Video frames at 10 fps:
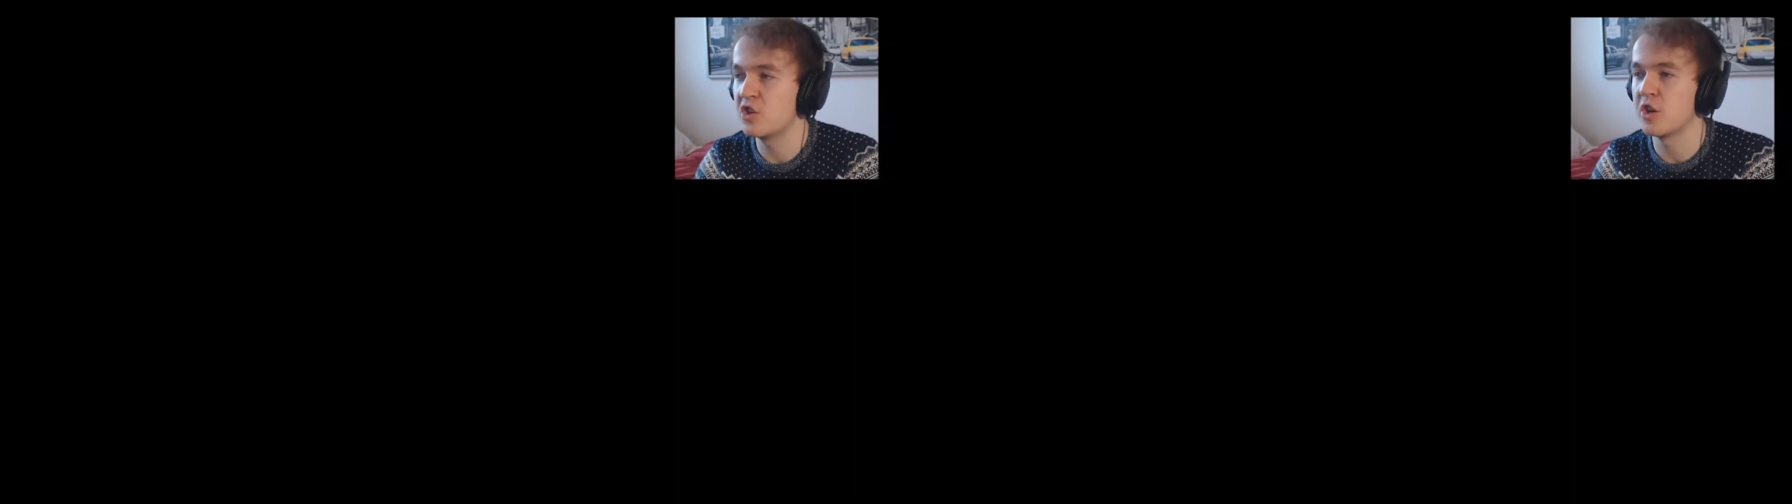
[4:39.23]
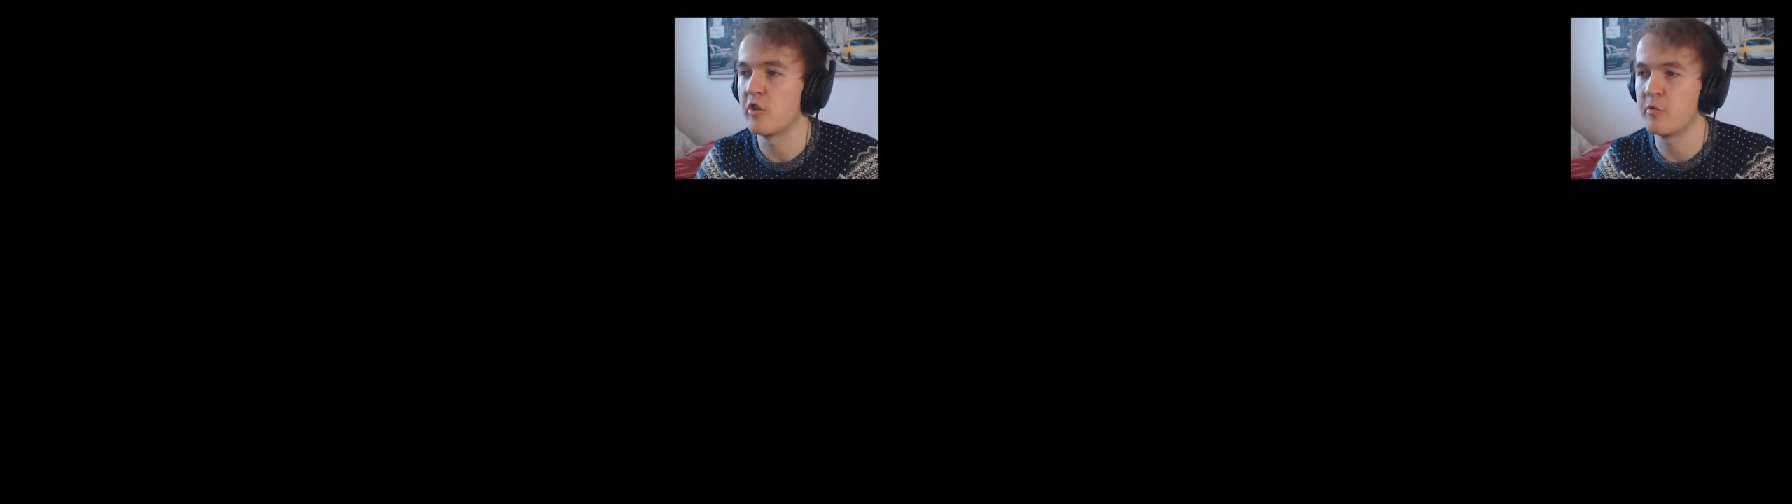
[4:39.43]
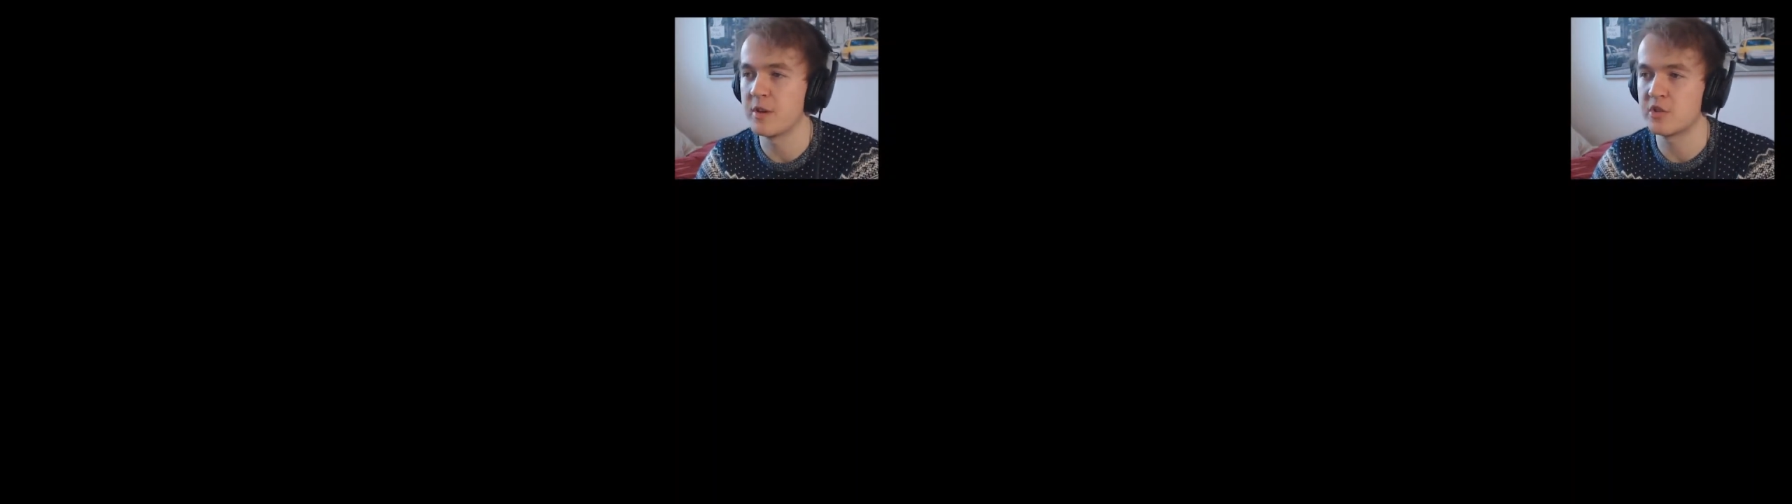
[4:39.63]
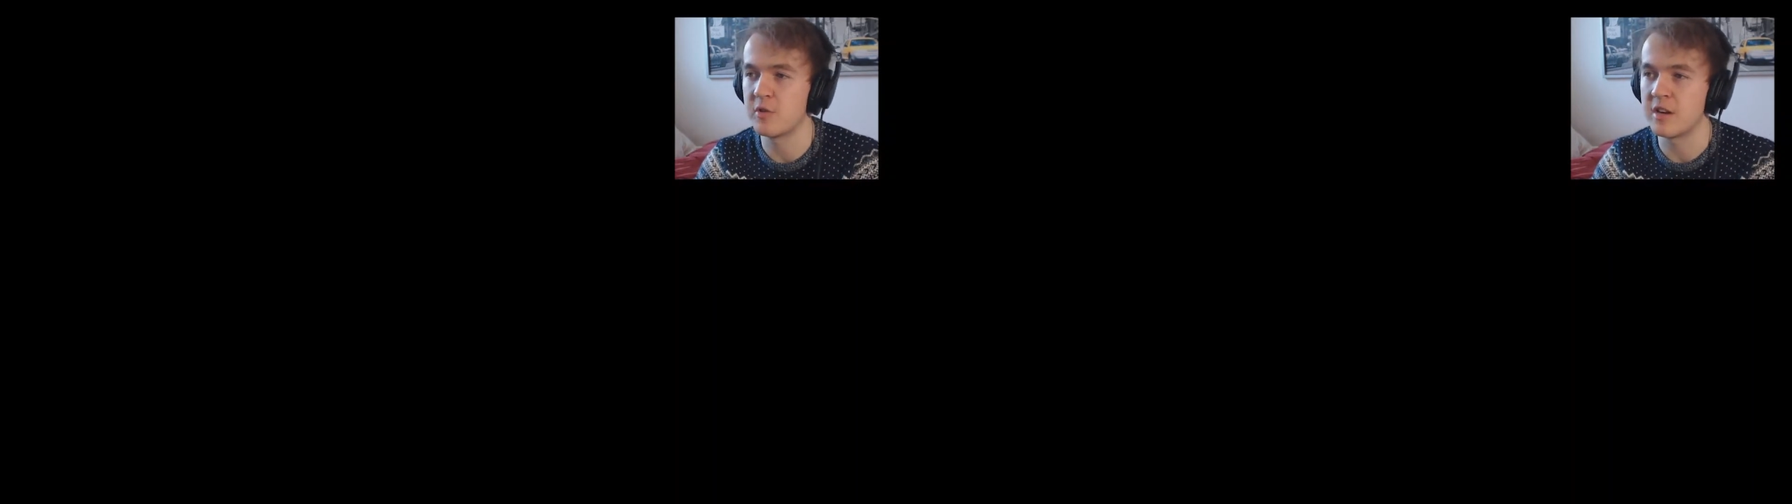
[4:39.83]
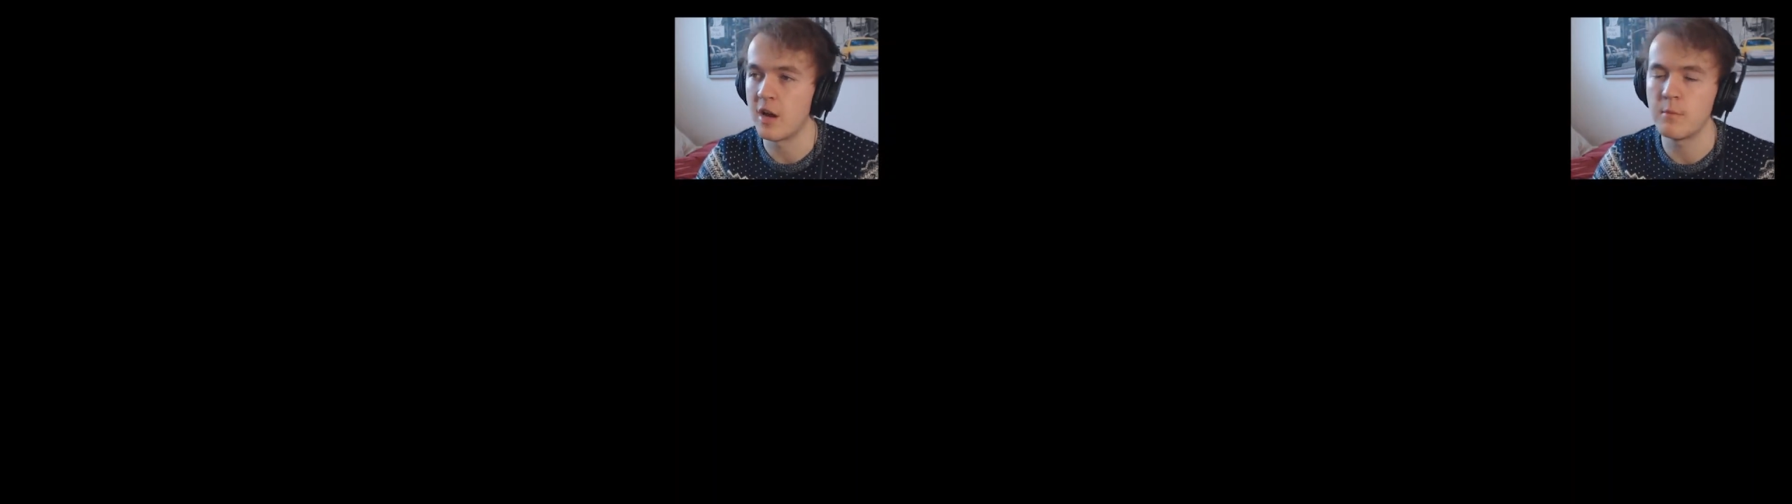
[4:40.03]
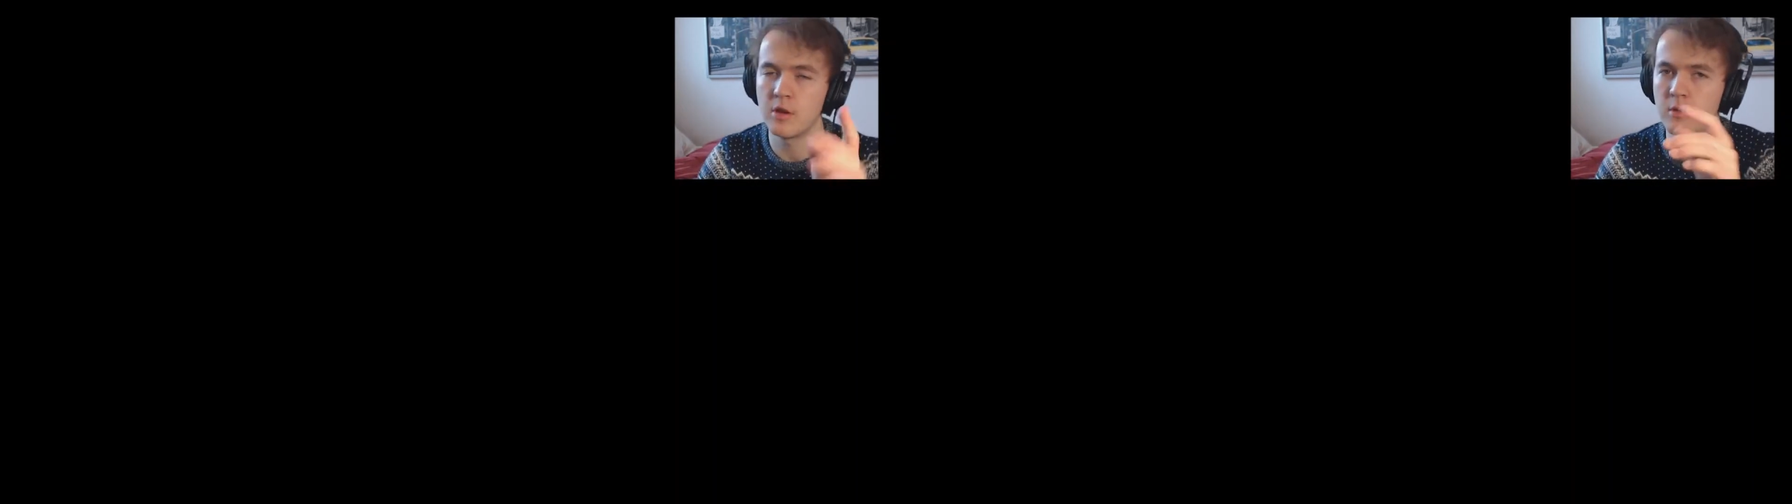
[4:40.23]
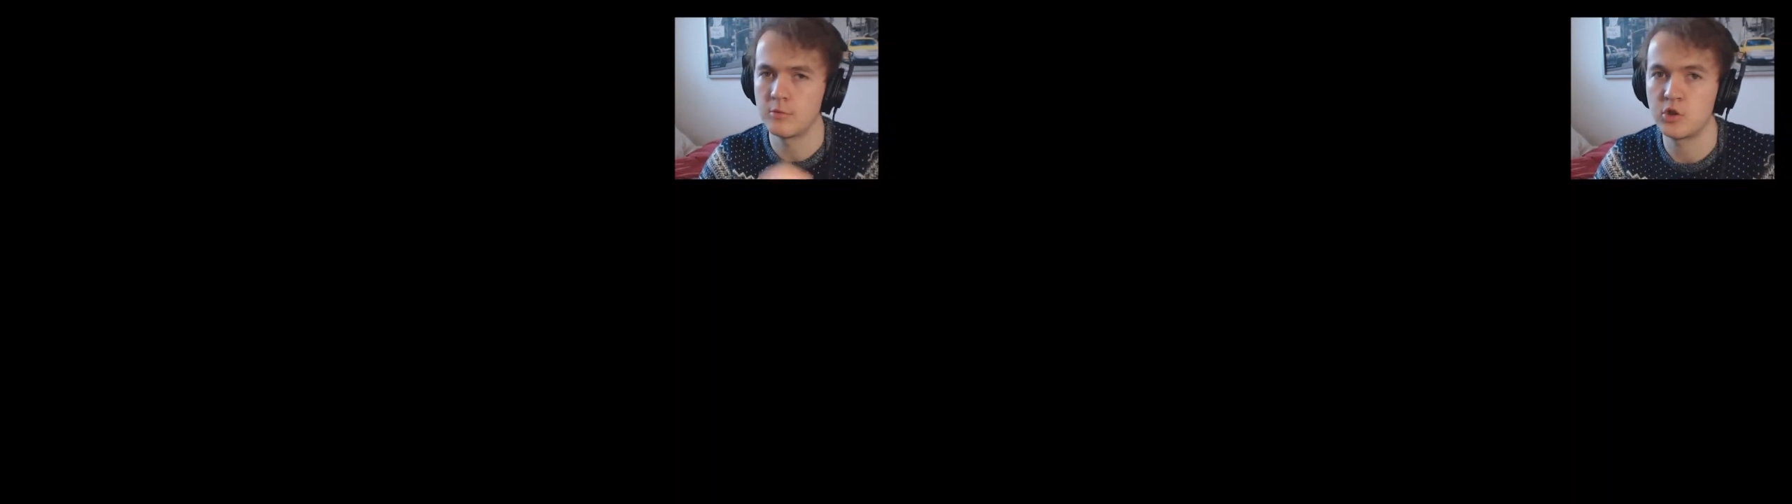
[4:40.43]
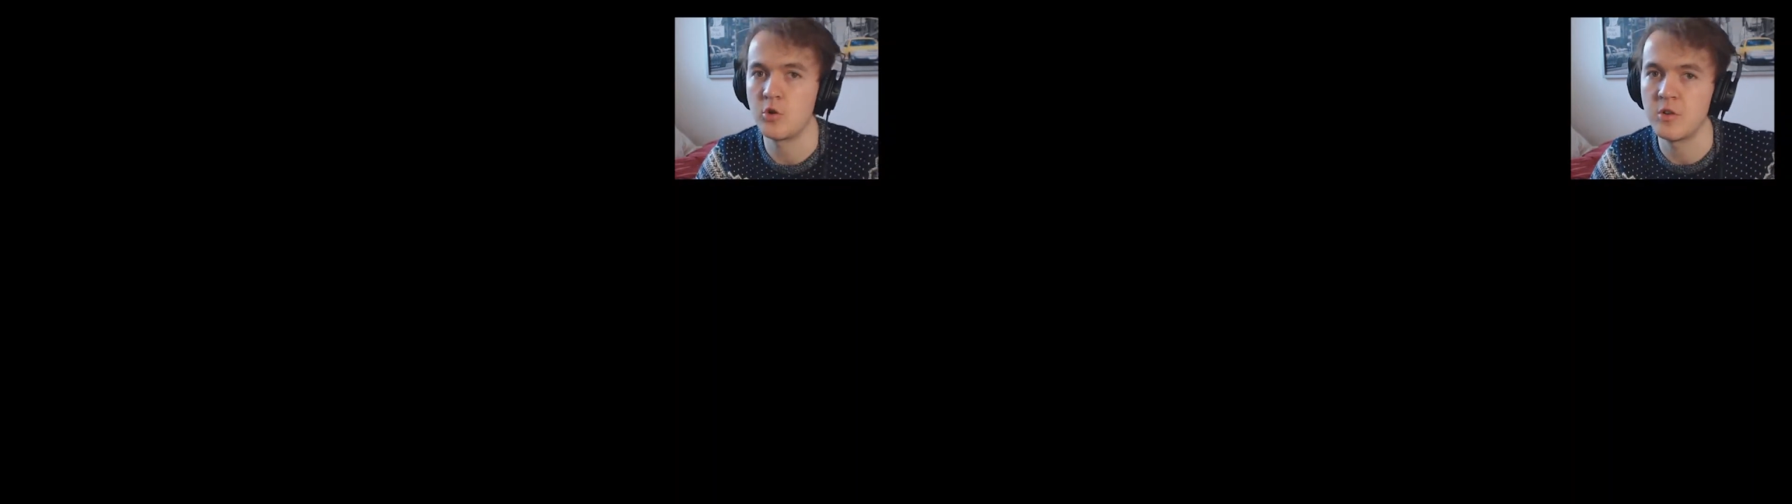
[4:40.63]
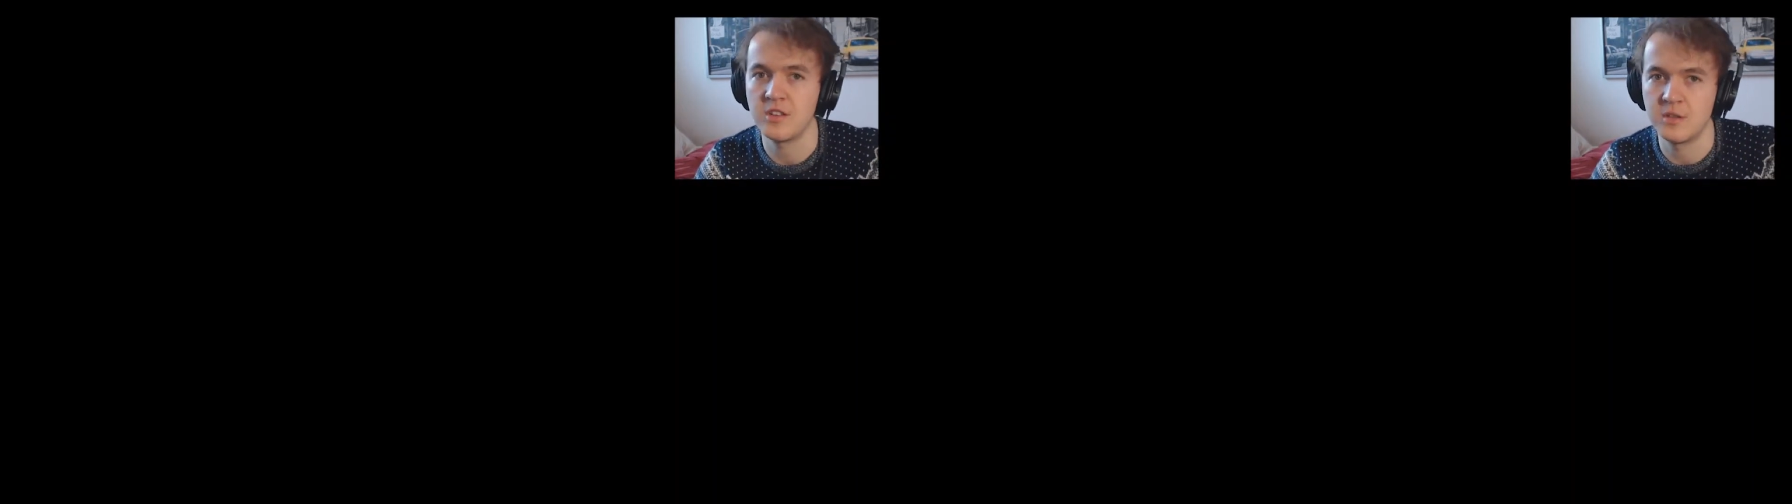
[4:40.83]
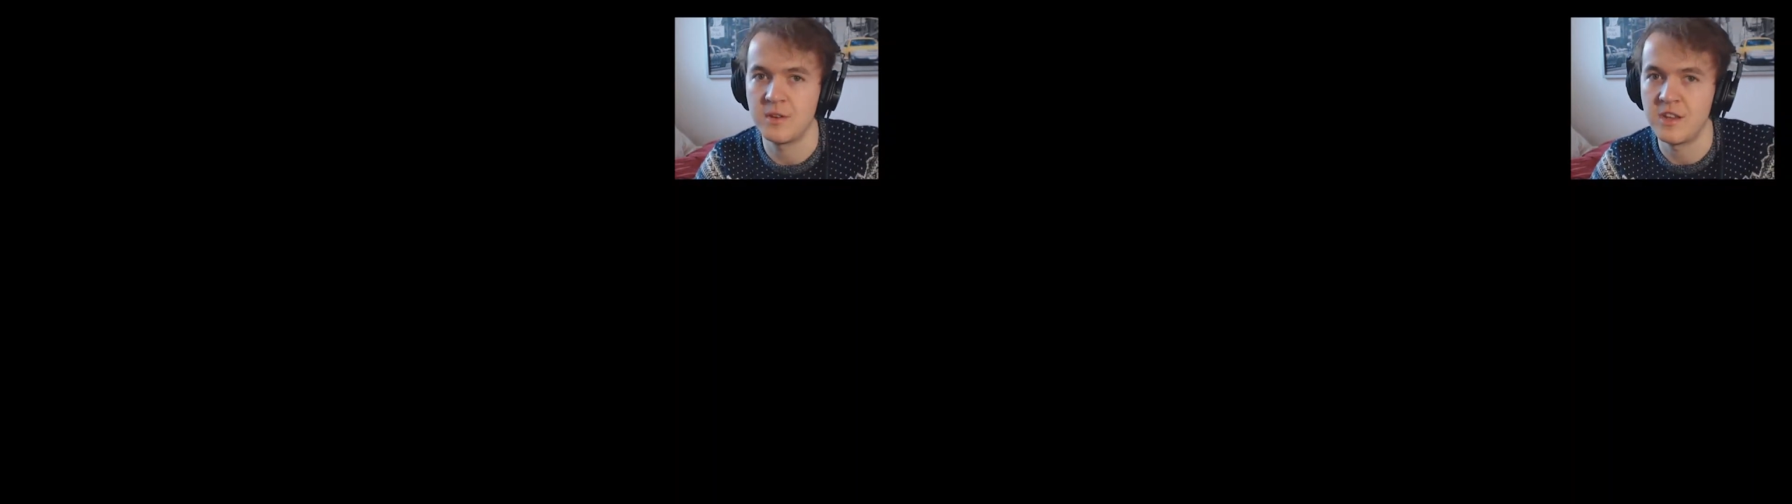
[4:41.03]
this shit off my screen. I'm gonna, I'm gonna show you
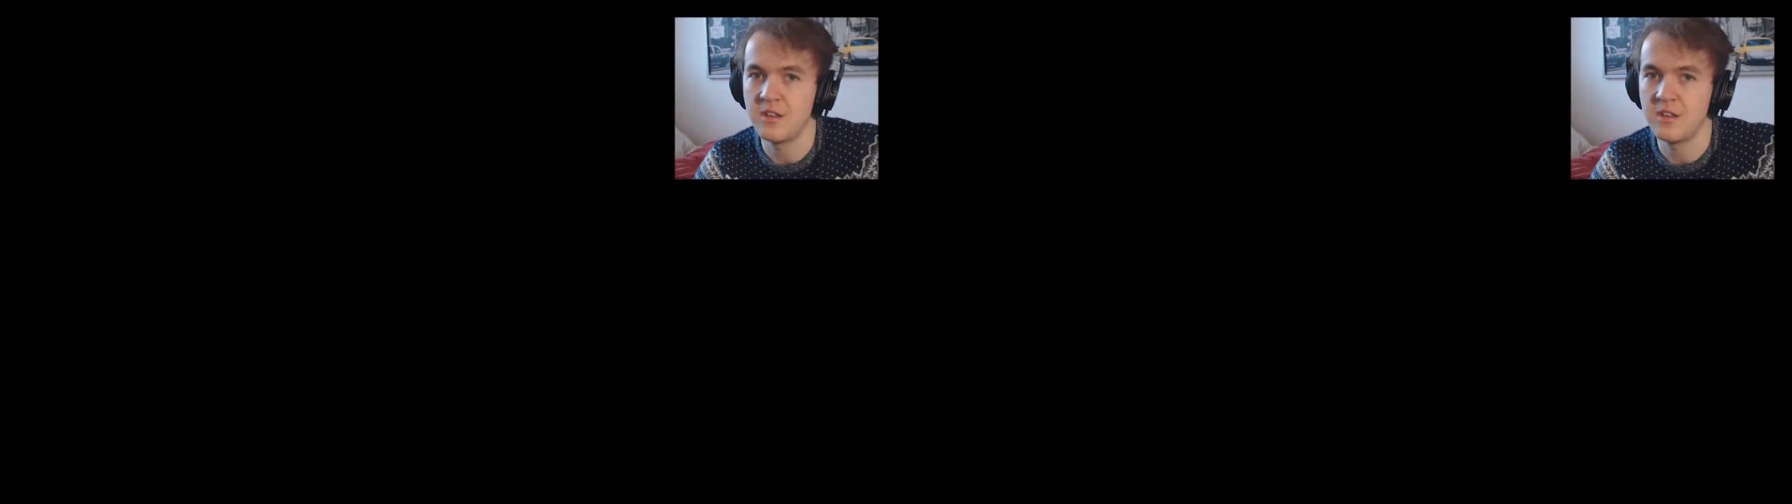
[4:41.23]
guys something